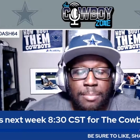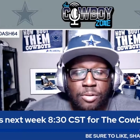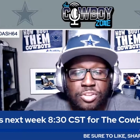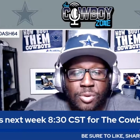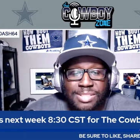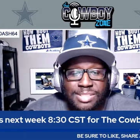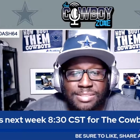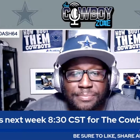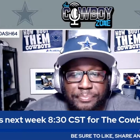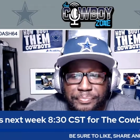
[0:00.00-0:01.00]
joins us.
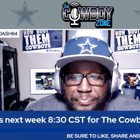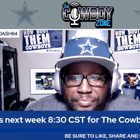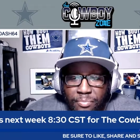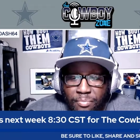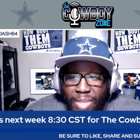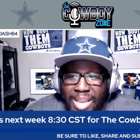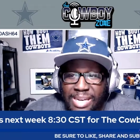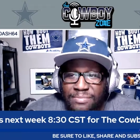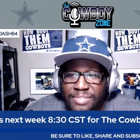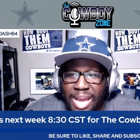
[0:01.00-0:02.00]
And
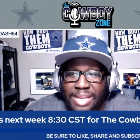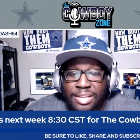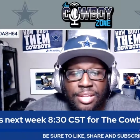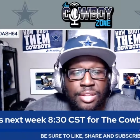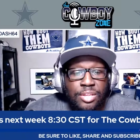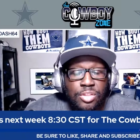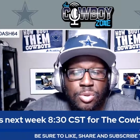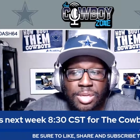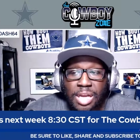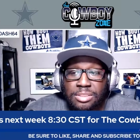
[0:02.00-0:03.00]
if not, you
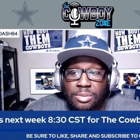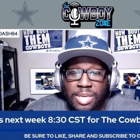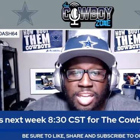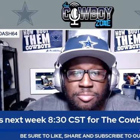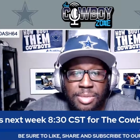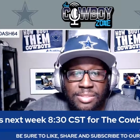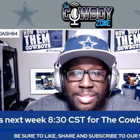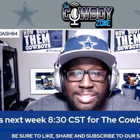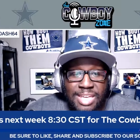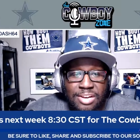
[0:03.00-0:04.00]
can also catch me
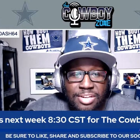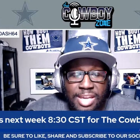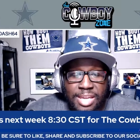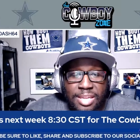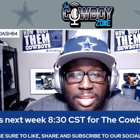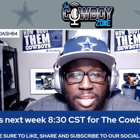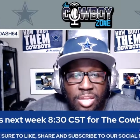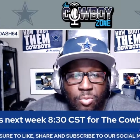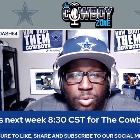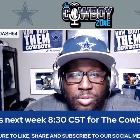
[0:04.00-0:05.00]
this Saturday
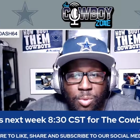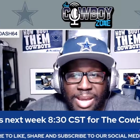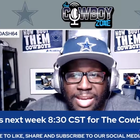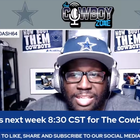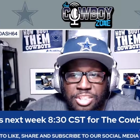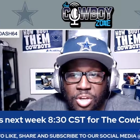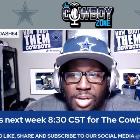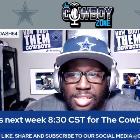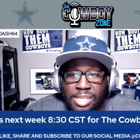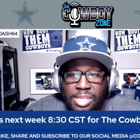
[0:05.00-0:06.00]
with Rika and
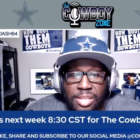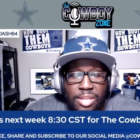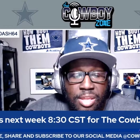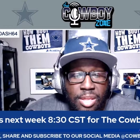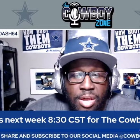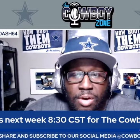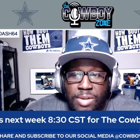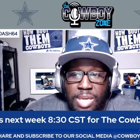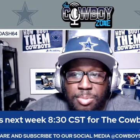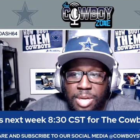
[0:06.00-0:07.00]
Charlie on
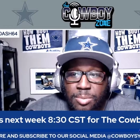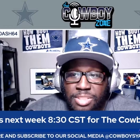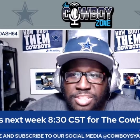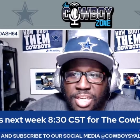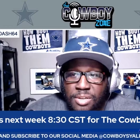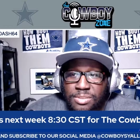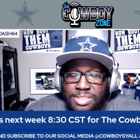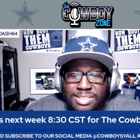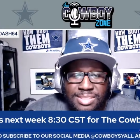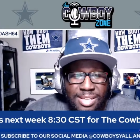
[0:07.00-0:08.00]
Keeping Up with the
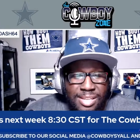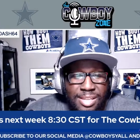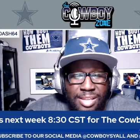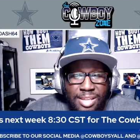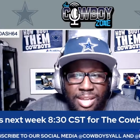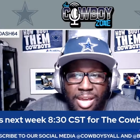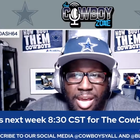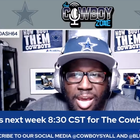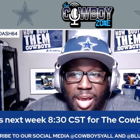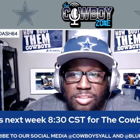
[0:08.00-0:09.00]
Joneses.
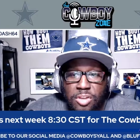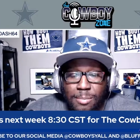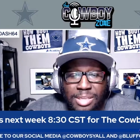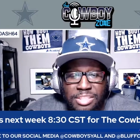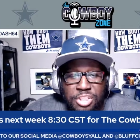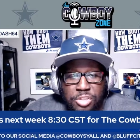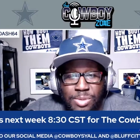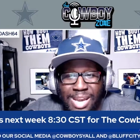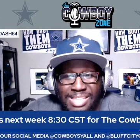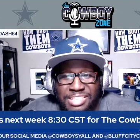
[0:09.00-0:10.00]
Also, make sure you
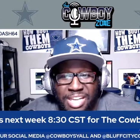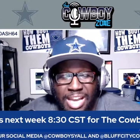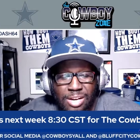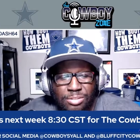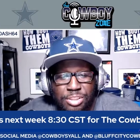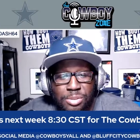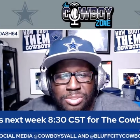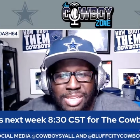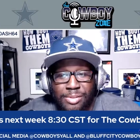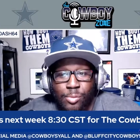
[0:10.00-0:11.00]
guys check out on
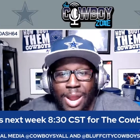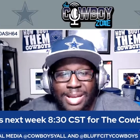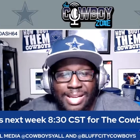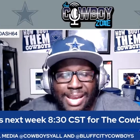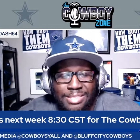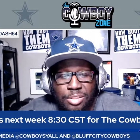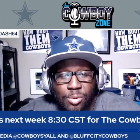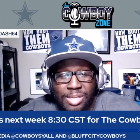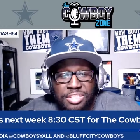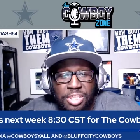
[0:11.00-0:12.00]
Tuesday. Rika has a
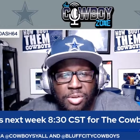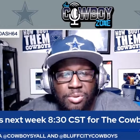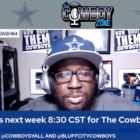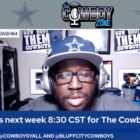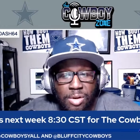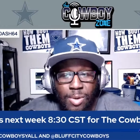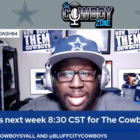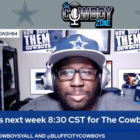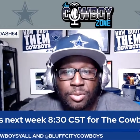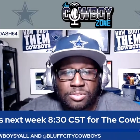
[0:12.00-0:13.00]
great show.
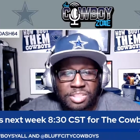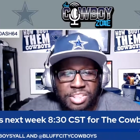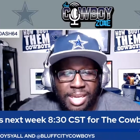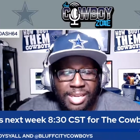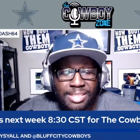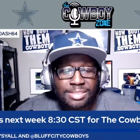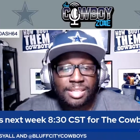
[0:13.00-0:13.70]
Rika Moves the Chains.